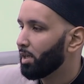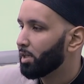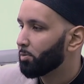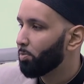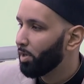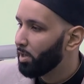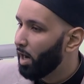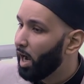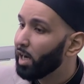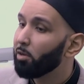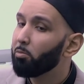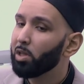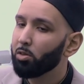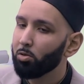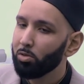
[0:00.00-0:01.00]
Brother Adi
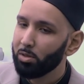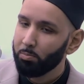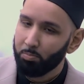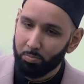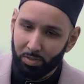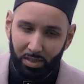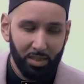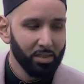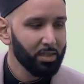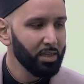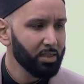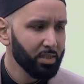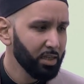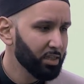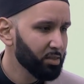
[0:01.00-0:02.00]
went through the
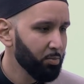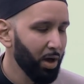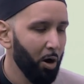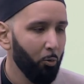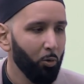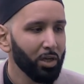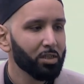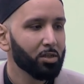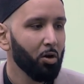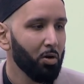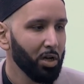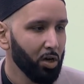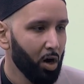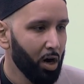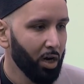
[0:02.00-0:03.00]
statistics about what's
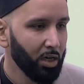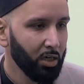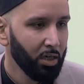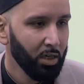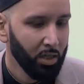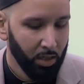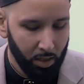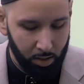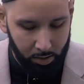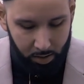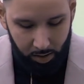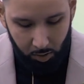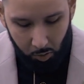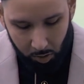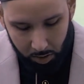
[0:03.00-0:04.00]
going on
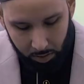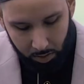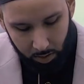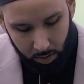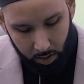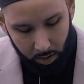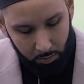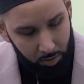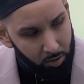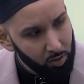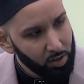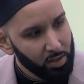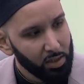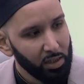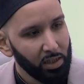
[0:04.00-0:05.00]
to the Uyghur
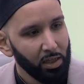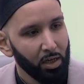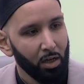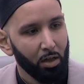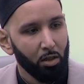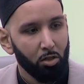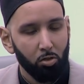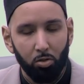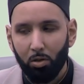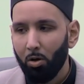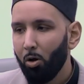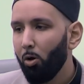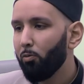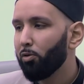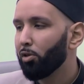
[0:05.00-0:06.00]
community.
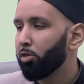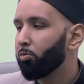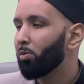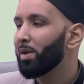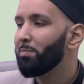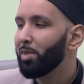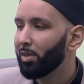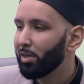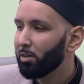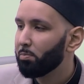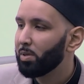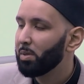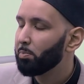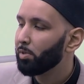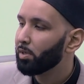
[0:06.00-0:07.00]
Over 3 million
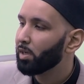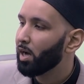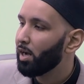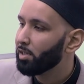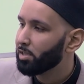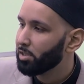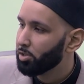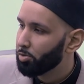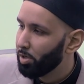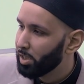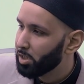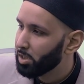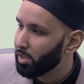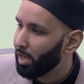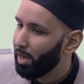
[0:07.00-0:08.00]
people in
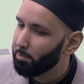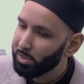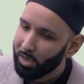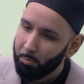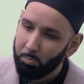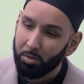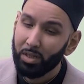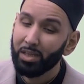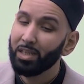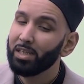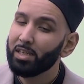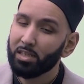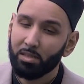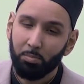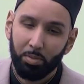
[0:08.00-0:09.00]
concentration camps completely
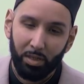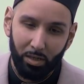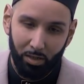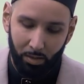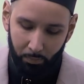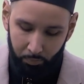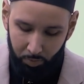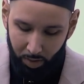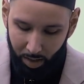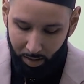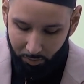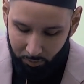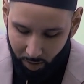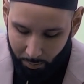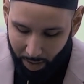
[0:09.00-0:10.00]
disappeared
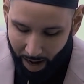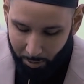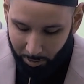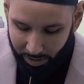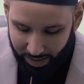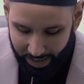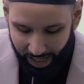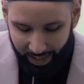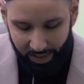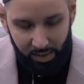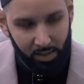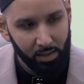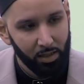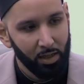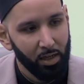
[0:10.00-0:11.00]
from our
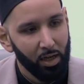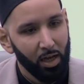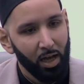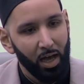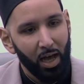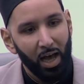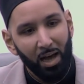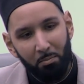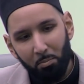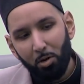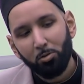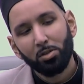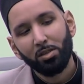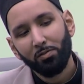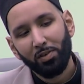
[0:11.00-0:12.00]
sites. And
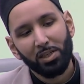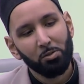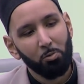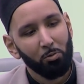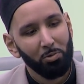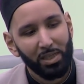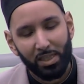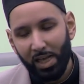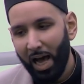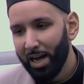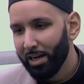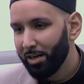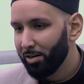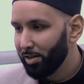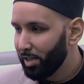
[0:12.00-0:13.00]
most of us, when we sat
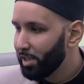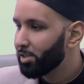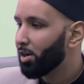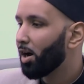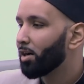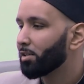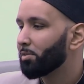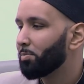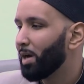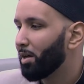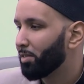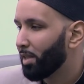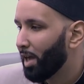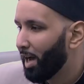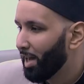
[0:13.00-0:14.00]
here, and he talked
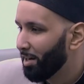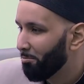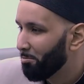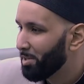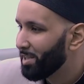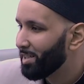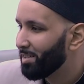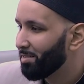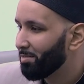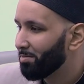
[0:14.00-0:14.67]
about that, we